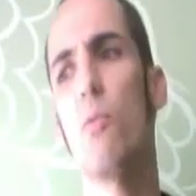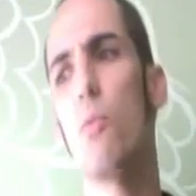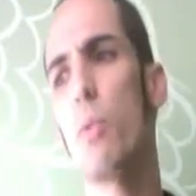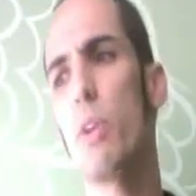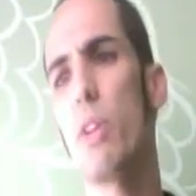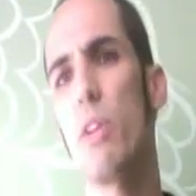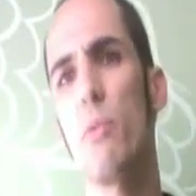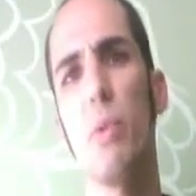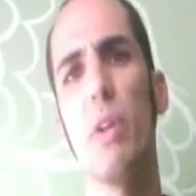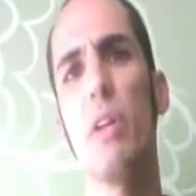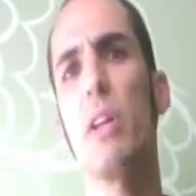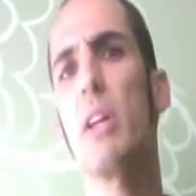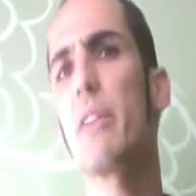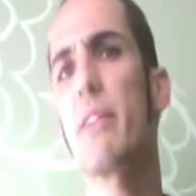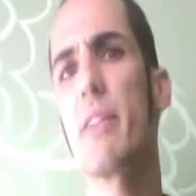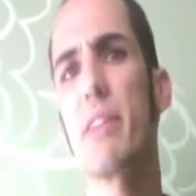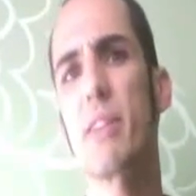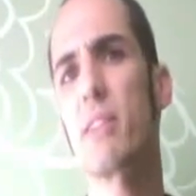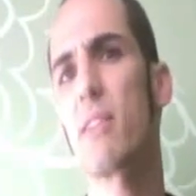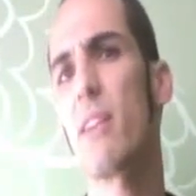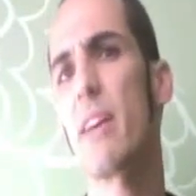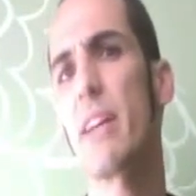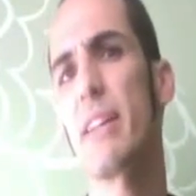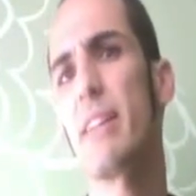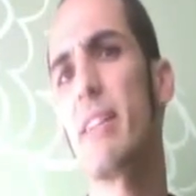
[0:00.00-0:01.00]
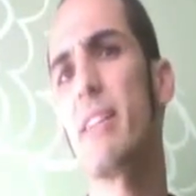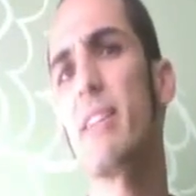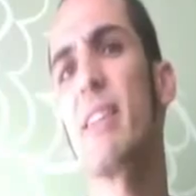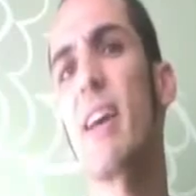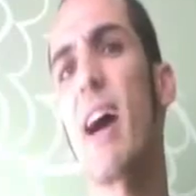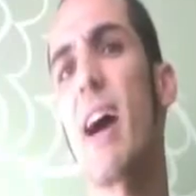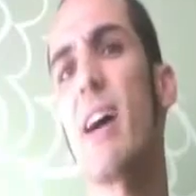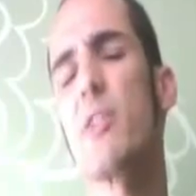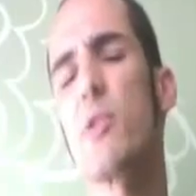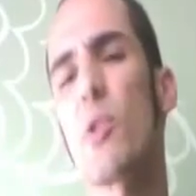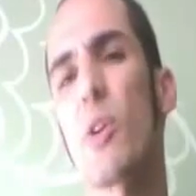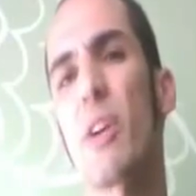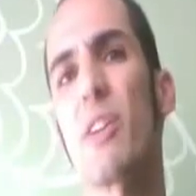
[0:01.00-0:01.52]
we look at this like these
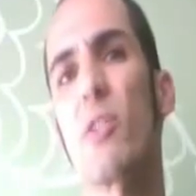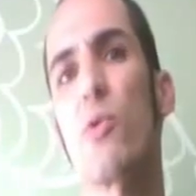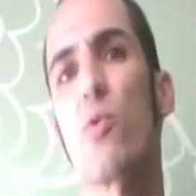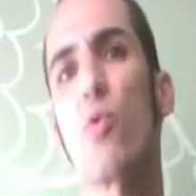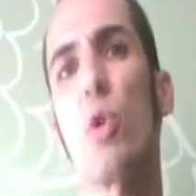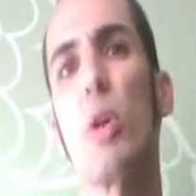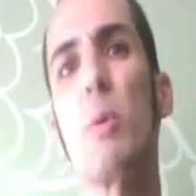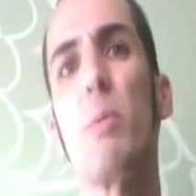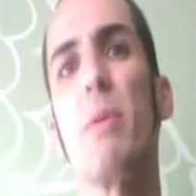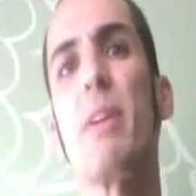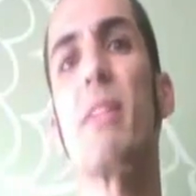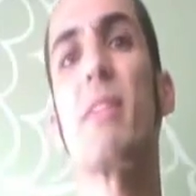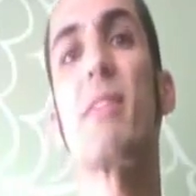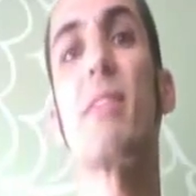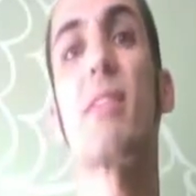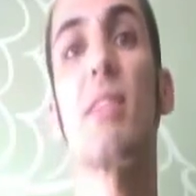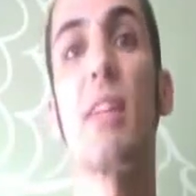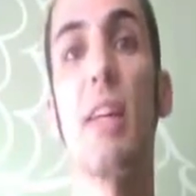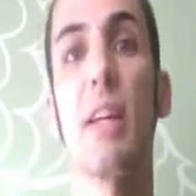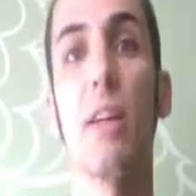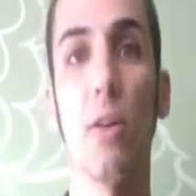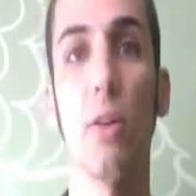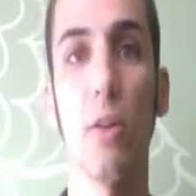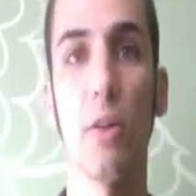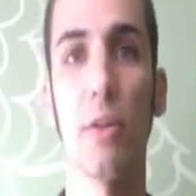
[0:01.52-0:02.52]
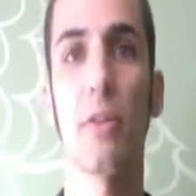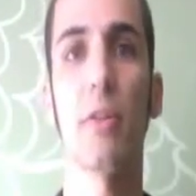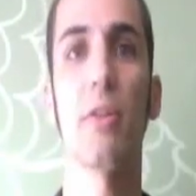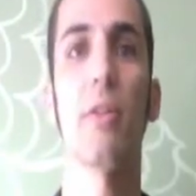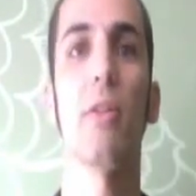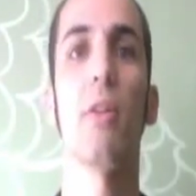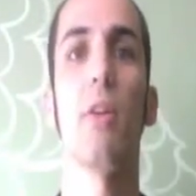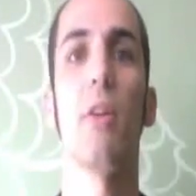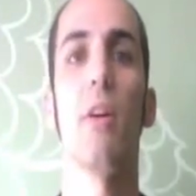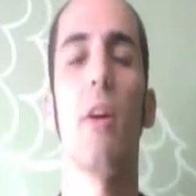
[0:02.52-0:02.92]
guys are extremely skilled.